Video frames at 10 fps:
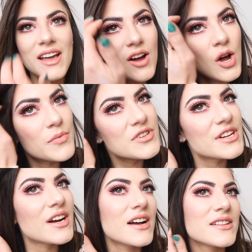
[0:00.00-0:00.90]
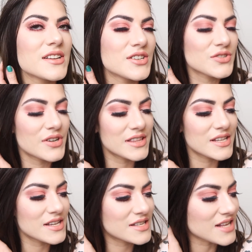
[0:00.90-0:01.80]
yeah, I hope that you guys enjoyed
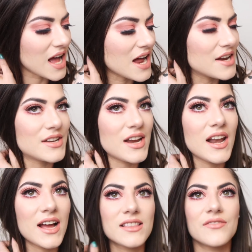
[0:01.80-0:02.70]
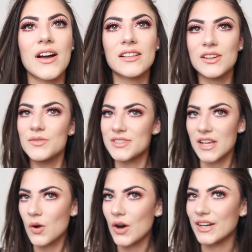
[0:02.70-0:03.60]
this and like the fact that it was
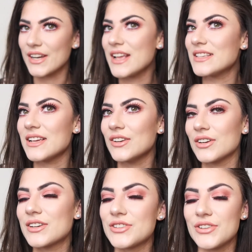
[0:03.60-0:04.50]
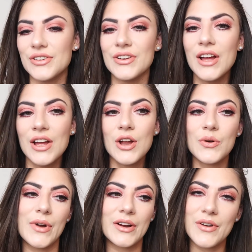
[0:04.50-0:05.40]
like quite an easy look to
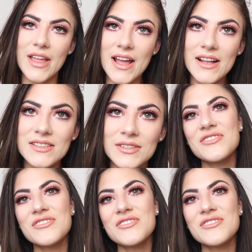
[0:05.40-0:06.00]
recreate.